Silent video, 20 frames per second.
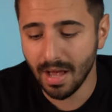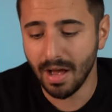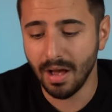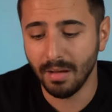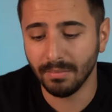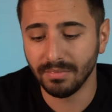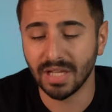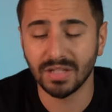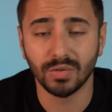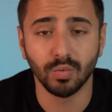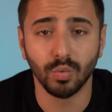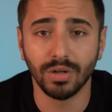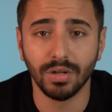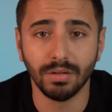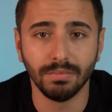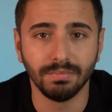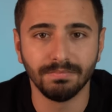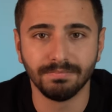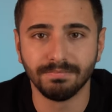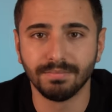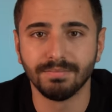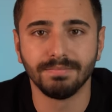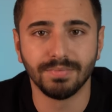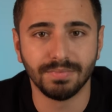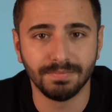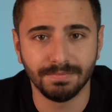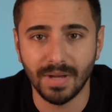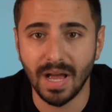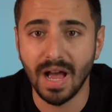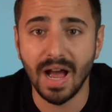Um, that's where
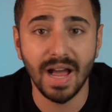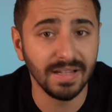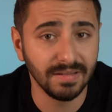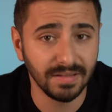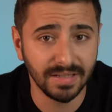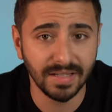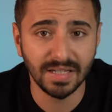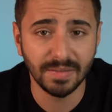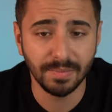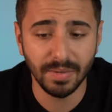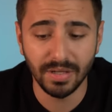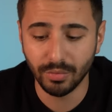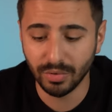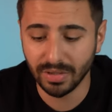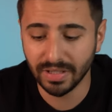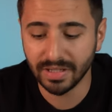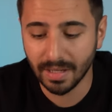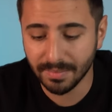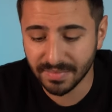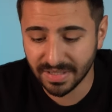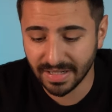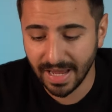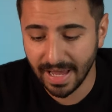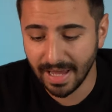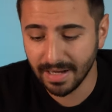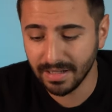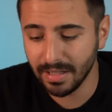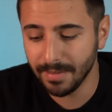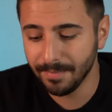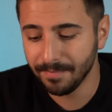high sync speed really comes in
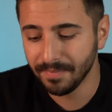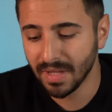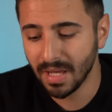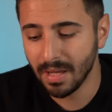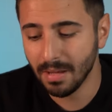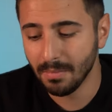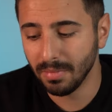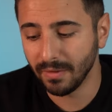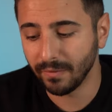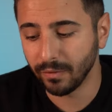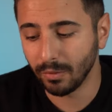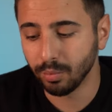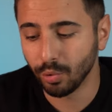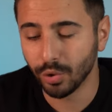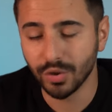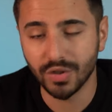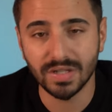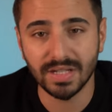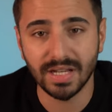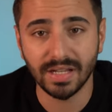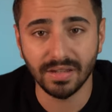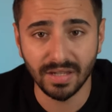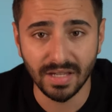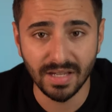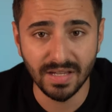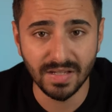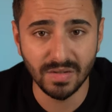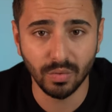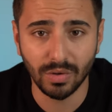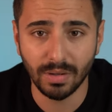handy. But for portraits like
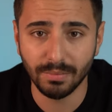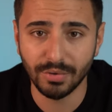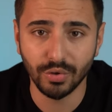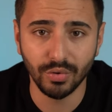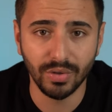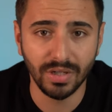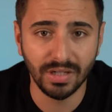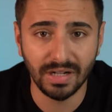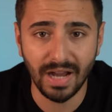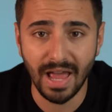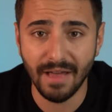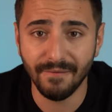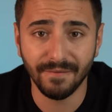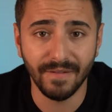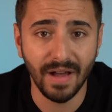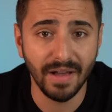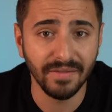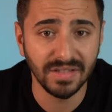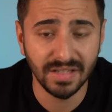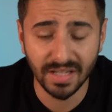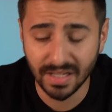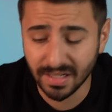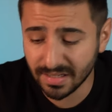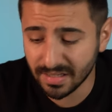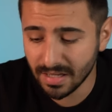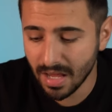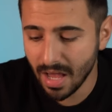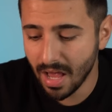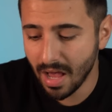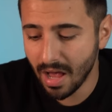these, where I'm shooting at
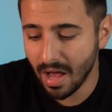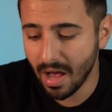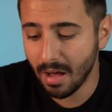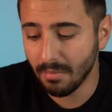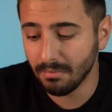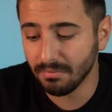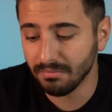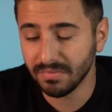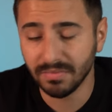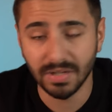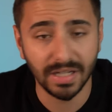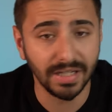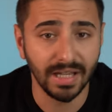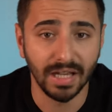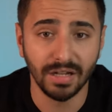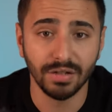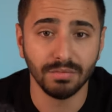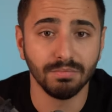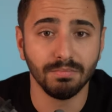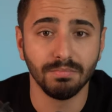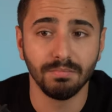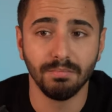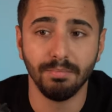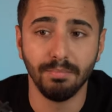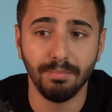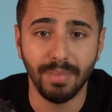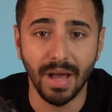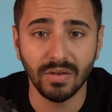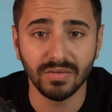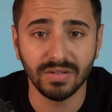f5.6, um, again,
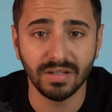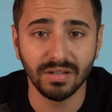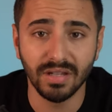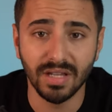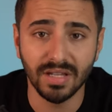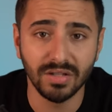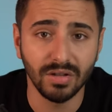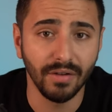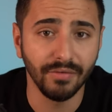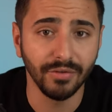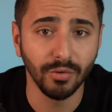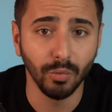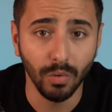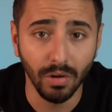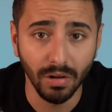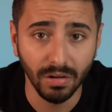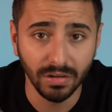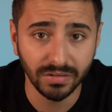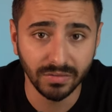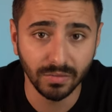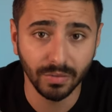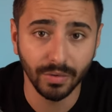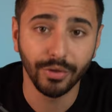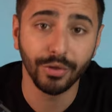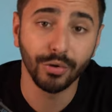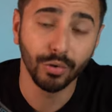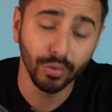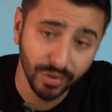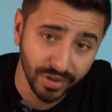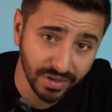bouncing these off the walls
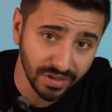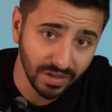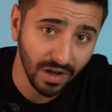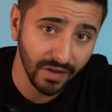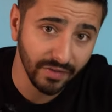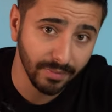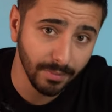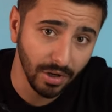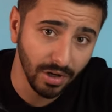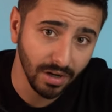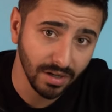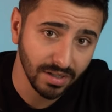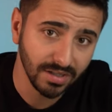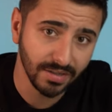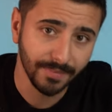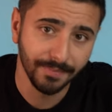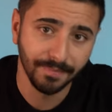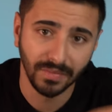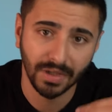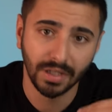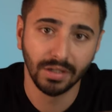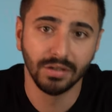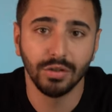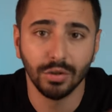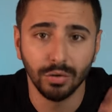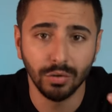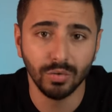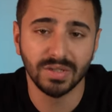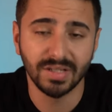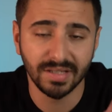through the softbox
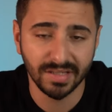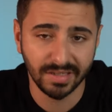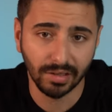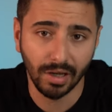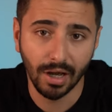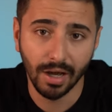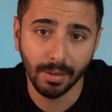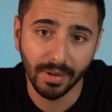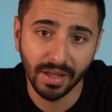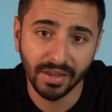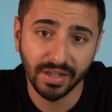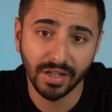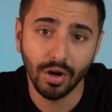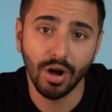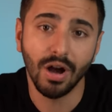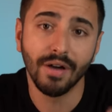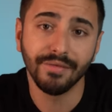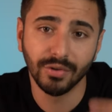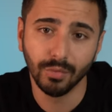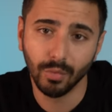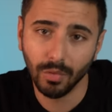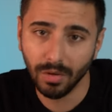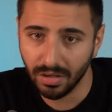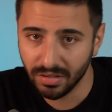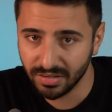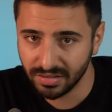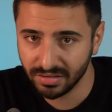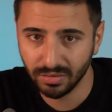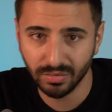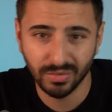to lose a stop and then off the
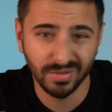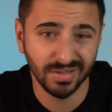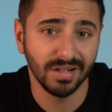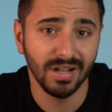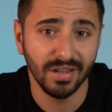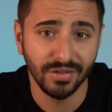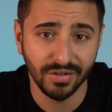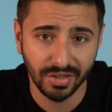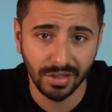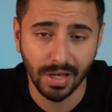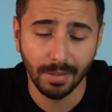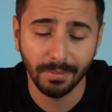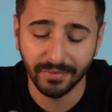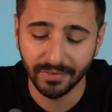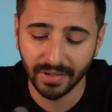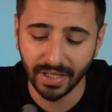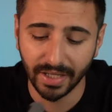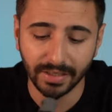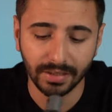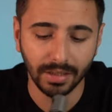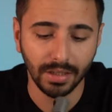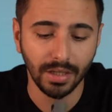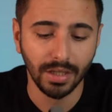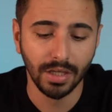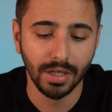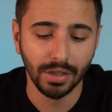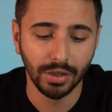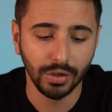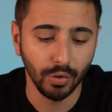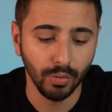walls to lose another stop of light
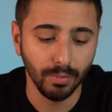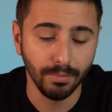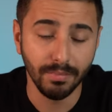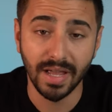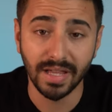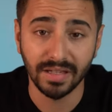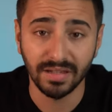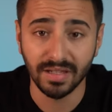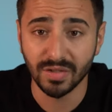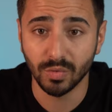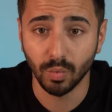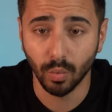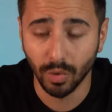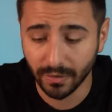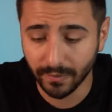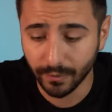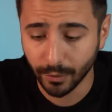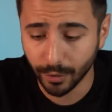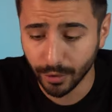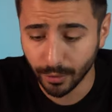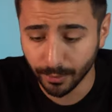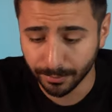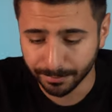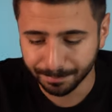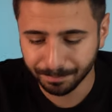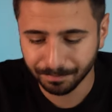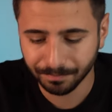to make these work for you.